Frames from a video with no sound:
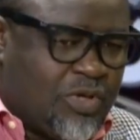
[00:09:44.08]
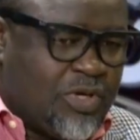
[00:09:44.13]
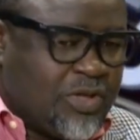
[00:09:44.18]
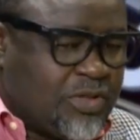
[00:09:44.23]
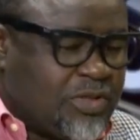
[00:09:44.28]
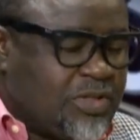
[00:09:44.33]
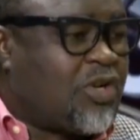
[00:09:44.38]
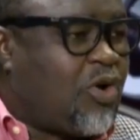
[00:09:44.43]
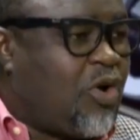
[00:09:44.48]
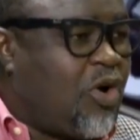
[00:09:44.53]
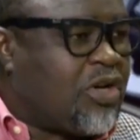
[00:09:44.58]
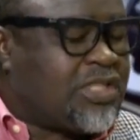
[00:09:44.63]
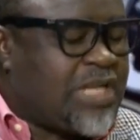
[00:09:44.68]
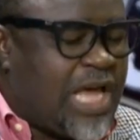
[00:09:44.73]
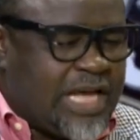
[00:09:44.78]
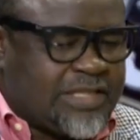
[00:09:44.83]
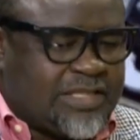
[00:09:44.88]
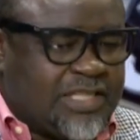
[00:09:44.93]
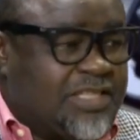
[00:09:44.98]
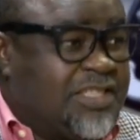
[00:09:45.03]
the court
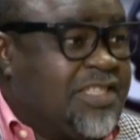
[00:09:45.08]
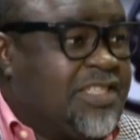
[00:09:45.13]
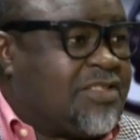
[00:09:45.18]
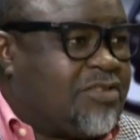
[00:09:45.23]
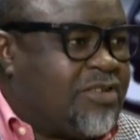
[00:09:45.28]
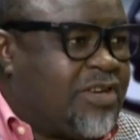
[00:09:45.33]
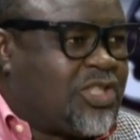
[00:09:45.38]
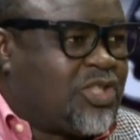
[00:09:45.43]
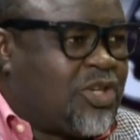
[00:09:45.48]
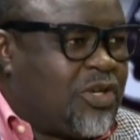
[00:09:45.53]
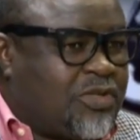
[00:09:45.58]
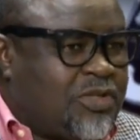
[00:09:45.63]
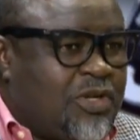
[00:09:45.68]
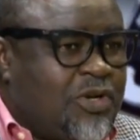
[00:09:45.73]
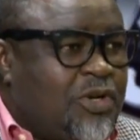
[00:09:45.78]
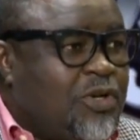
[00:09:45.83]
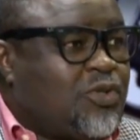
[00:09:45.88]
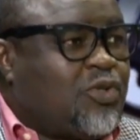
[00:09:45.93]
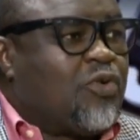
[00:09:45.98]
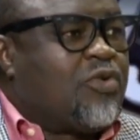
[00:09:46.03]
has a discretion
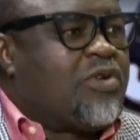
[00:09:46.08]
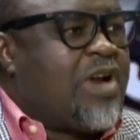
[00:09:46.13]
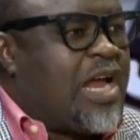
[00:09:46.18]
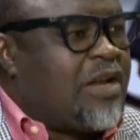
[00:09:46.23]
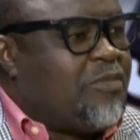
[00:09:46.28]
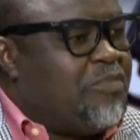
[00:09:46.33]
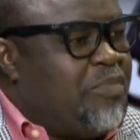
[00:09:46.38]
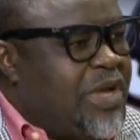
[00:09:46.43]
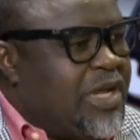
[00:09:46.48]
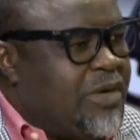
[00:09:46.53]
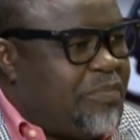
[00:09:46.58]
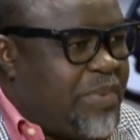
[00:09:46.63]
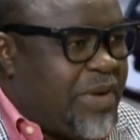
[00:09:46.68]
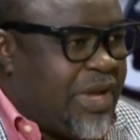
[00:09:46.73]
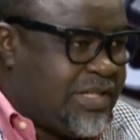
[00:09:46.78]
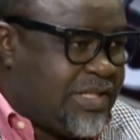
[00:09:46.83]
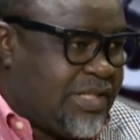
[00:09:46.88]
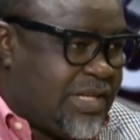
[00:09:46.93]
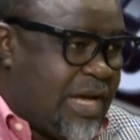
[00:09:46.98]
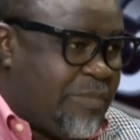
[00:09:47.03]
to grant bail
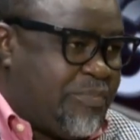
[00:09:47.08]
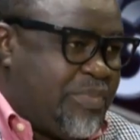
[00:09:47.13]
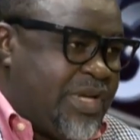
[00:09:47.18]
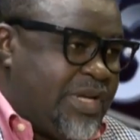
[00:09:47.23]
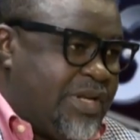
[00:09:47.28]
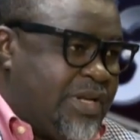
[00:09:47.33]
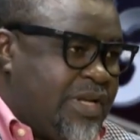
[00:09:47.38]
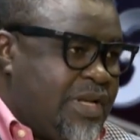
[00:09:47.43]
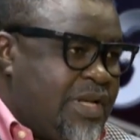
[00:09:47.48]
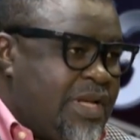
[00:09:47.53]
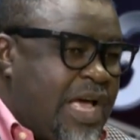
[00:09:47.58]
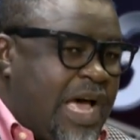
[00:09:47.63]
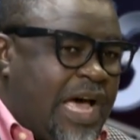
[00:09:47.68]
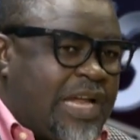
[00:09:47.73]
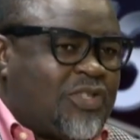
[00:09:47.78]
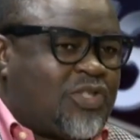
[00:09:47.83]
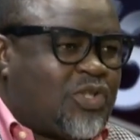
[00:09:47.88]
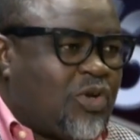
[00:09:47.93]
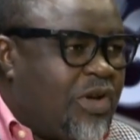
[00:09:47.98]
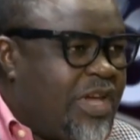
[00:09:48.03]
pending appeal. Mm. And
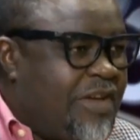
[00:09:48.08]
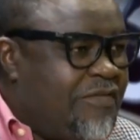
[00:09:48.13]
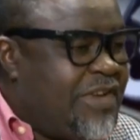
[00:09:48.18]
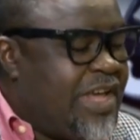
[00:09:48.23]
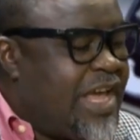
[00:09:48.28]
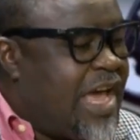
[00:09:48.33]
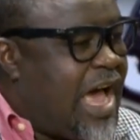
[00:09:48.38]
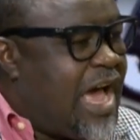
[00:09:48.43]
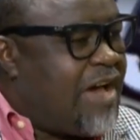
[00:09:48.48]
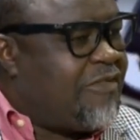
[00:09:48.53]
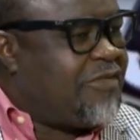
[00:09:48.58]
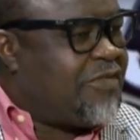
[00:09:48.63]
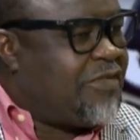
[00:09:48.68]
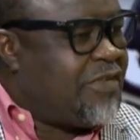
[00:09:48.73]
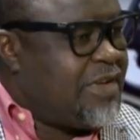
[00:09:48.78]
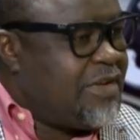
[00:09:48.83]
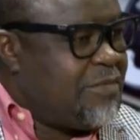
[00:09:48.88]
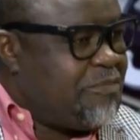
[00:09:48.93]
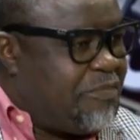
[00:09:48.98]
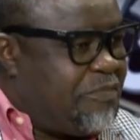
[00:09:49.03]
so if they have
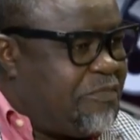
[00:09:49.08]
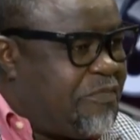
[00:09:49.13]
filed